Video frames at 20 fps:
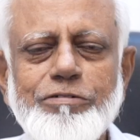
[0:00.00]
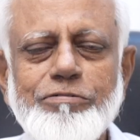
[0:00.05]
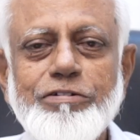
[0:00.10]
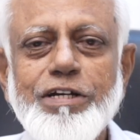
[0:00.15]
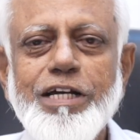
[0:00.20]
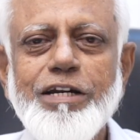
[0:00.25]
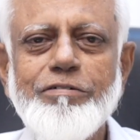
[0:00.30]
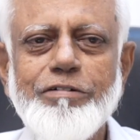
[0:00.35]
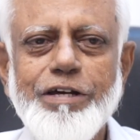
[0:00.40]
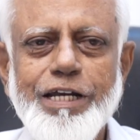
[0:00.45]

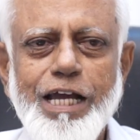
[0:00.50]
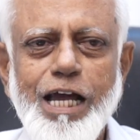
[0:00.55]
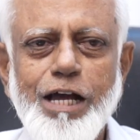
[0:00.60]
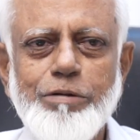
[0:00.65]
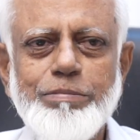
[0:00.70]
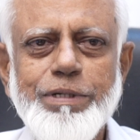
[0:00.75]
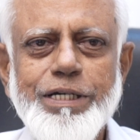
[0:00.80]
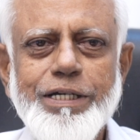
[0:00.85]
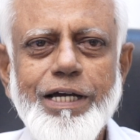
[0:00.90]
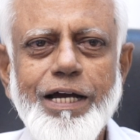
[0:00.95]
feel very
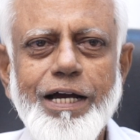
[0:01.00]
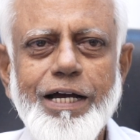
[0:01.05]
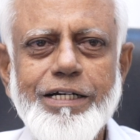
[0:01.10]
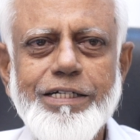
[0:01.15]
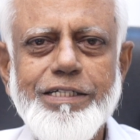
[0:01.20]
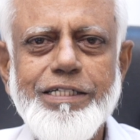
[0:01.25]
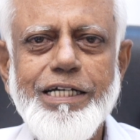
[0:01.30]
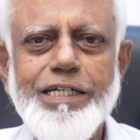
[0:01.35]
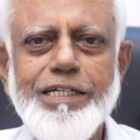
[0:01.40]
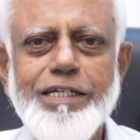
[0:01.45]
happy
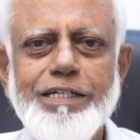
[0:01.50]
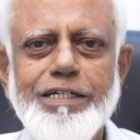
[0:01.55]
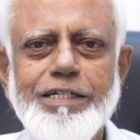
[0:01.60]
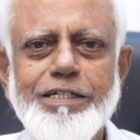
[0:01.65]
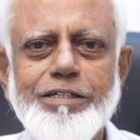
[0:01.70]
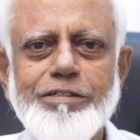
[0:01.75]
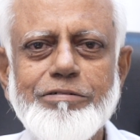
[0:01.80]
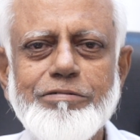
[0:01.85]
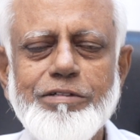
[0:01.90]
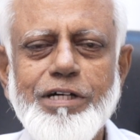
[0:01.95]
and
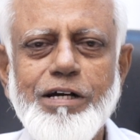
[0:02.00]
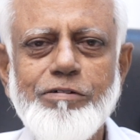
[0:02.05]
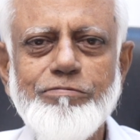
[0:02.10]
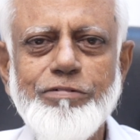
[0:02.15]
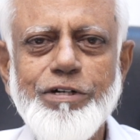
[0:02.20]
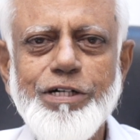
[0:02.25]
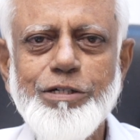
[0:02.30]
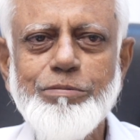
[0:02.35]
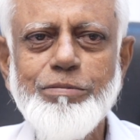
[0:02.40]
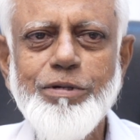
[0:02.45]
then
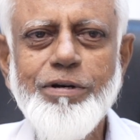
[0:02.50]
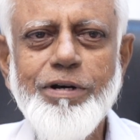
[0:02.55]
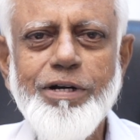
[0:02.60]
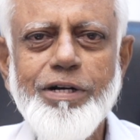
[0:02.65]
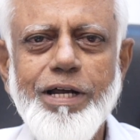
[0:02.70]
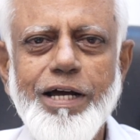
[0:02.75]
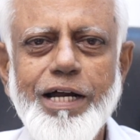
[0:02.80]
comfortable,